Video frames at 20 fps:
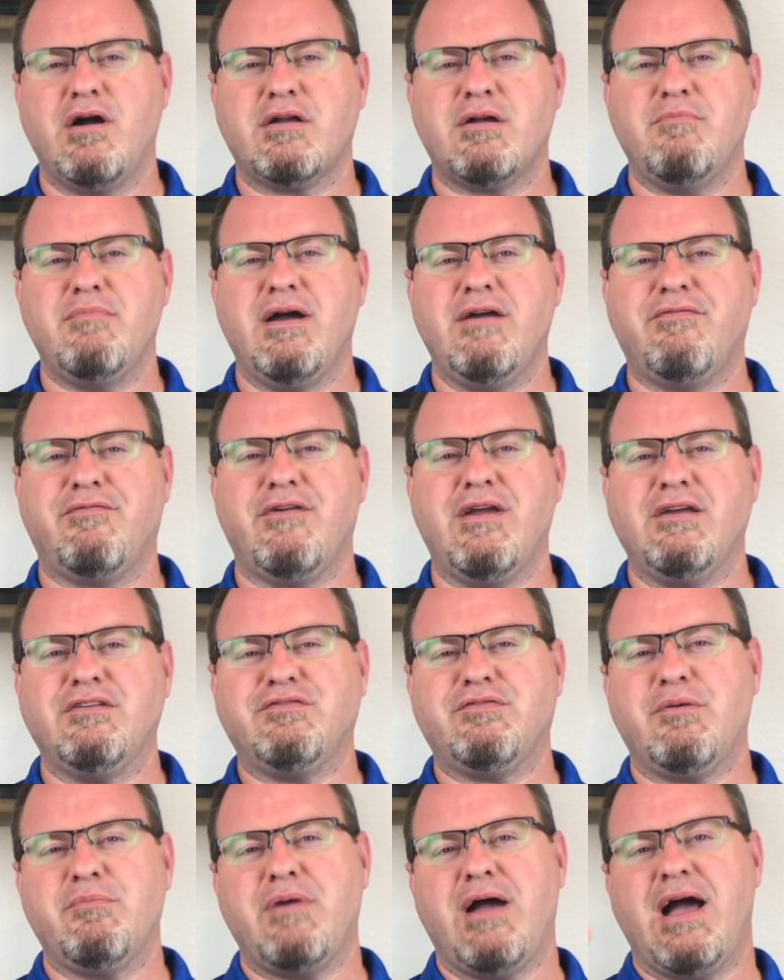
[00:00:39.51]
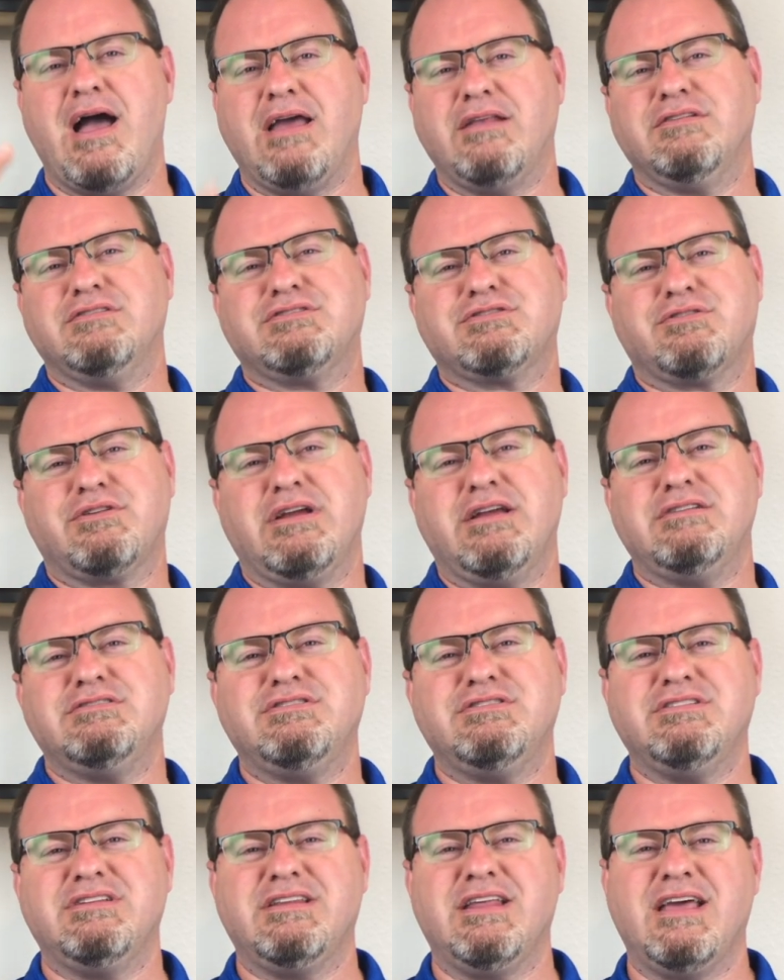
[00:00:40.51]
Welcome, my friends from behind the screen
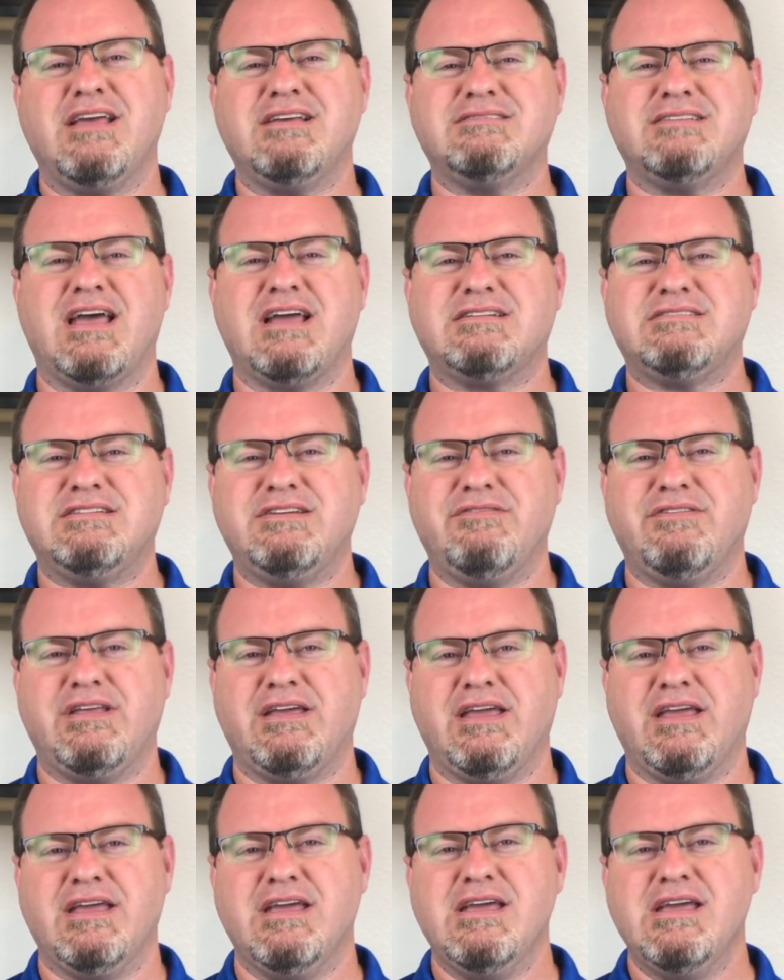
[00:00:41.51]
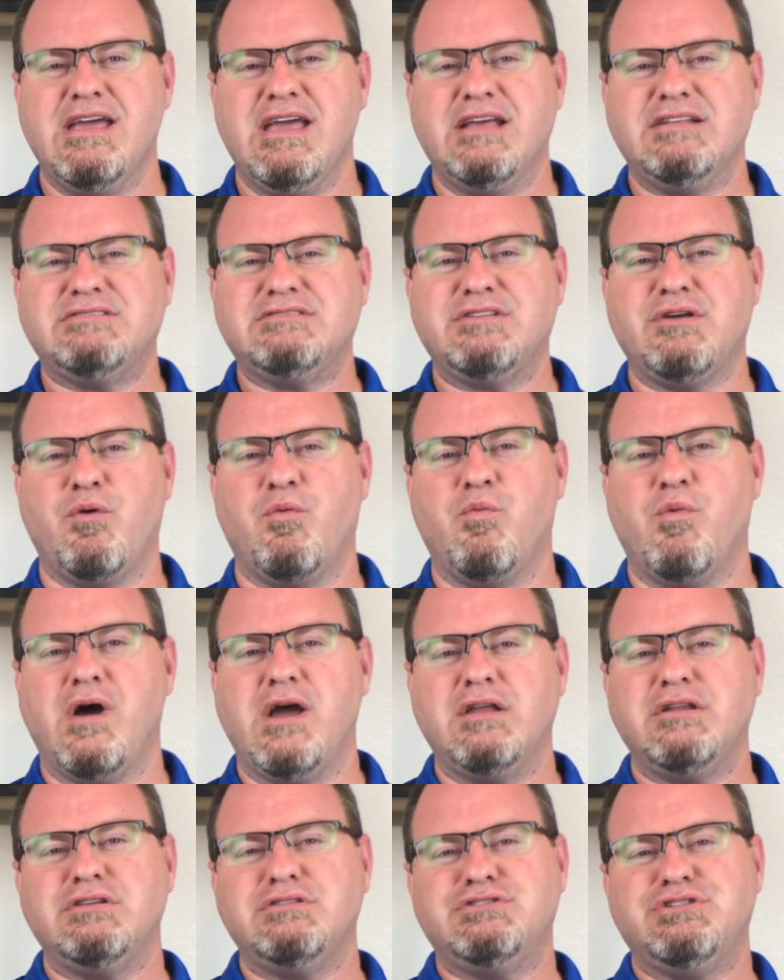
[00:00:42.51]
to today's activity. It's the
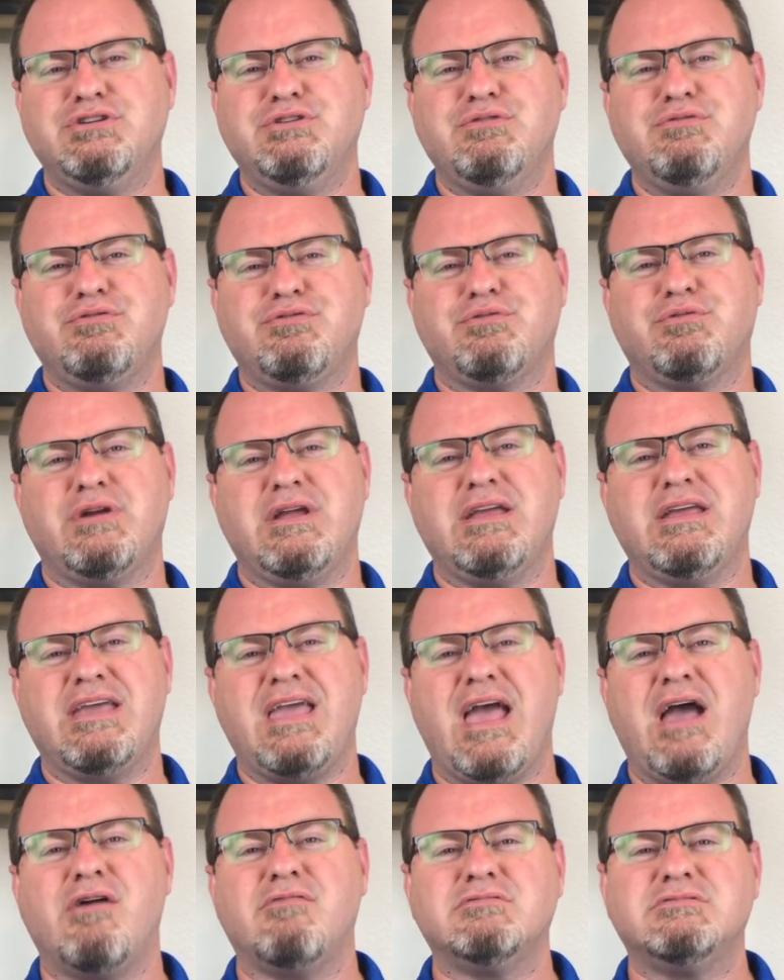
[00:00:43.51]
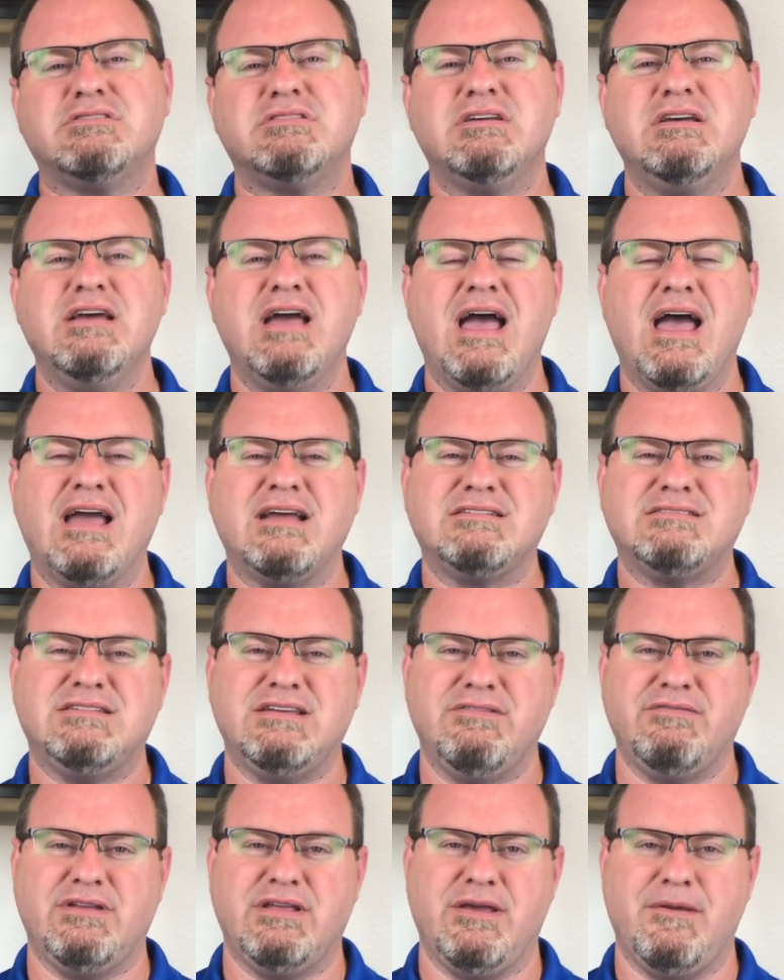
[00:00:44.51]
one, two, three count
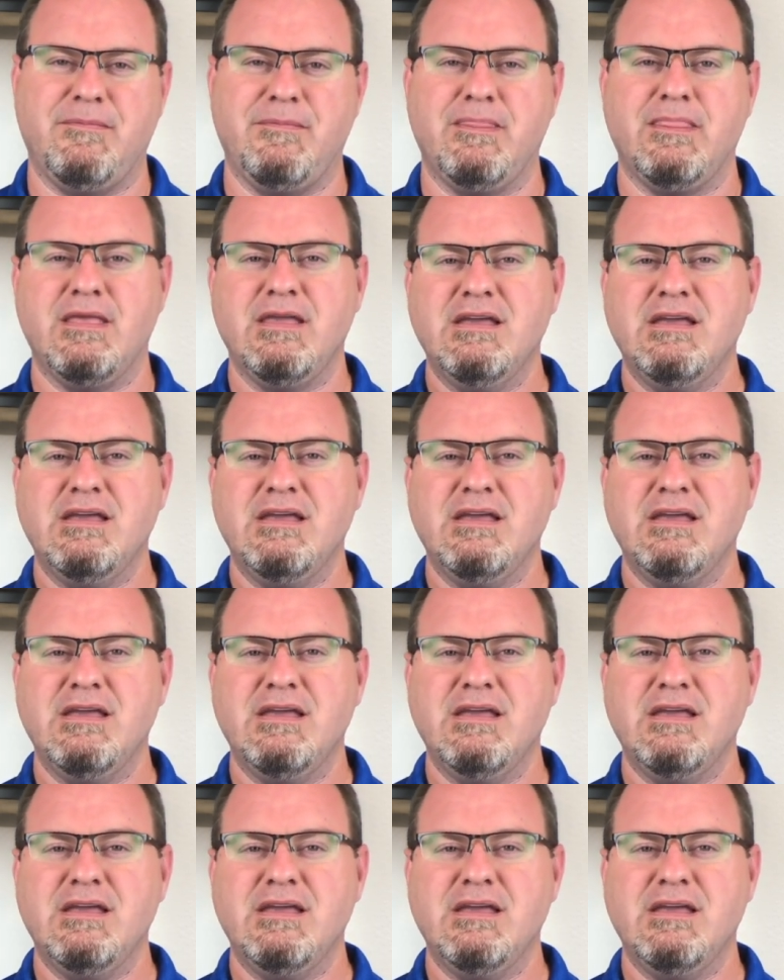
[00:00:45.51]
activity.